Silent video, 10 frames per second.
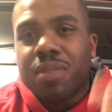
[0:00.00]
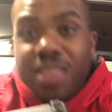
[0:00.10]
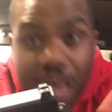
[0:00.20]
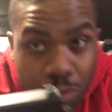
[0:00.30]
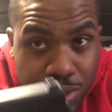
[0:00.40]

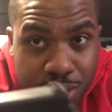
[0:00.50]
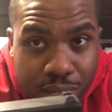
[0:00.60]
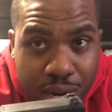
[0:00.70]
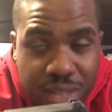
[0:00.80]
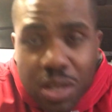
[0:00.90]
That was still
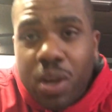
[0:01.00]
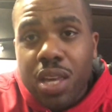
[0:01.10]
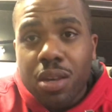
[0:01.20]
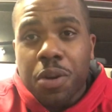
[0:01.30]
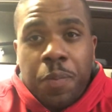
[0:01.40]
there. So
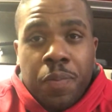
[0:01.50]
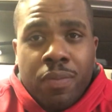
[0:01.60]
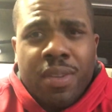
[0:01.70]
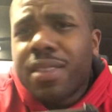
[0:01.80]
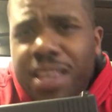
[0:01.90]
either
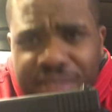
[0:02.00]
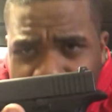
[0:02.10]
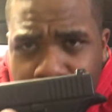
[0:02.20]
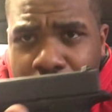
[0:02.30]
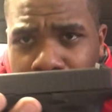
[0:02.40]
they
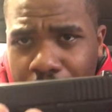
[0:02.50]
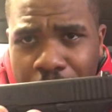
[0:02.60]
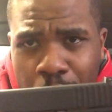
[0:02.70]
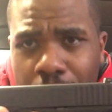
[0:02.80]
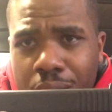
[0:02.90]
sent me a brand
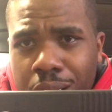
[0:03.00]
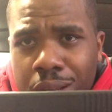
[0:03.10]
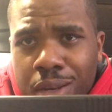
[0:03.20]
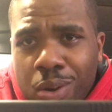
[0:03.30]
new gun